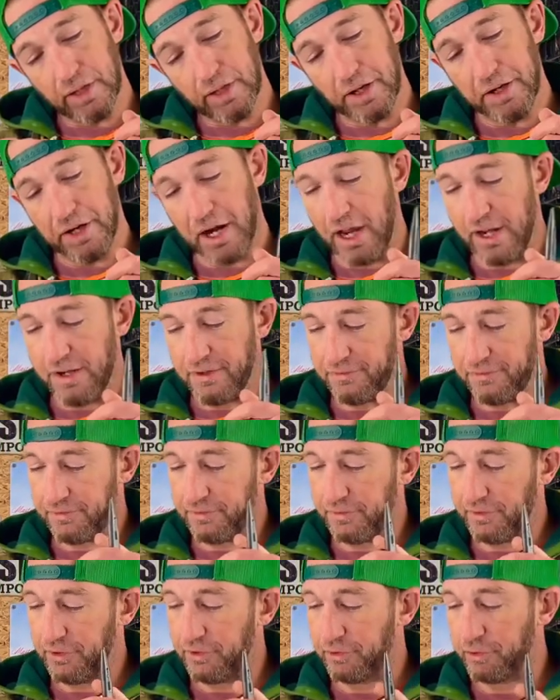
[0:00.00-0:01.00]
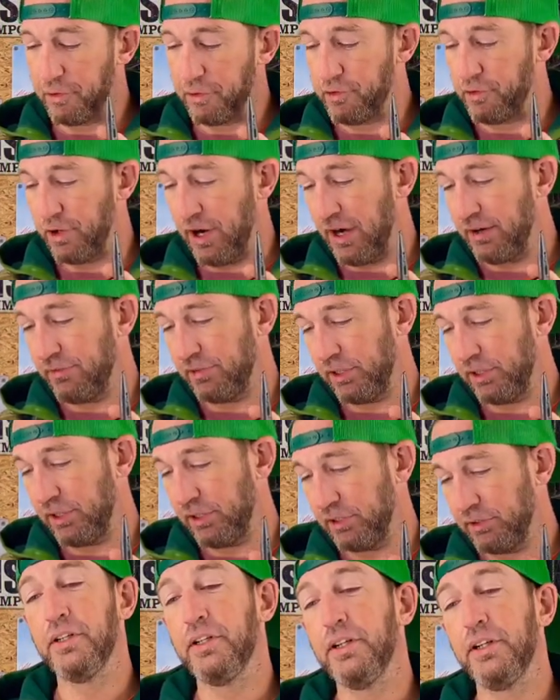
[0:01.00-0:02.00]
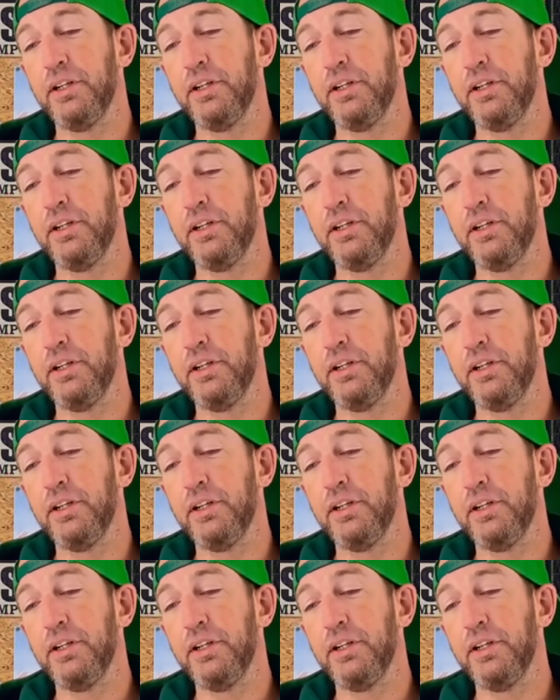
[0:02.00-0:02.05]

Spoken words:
a knife, a screwdriver.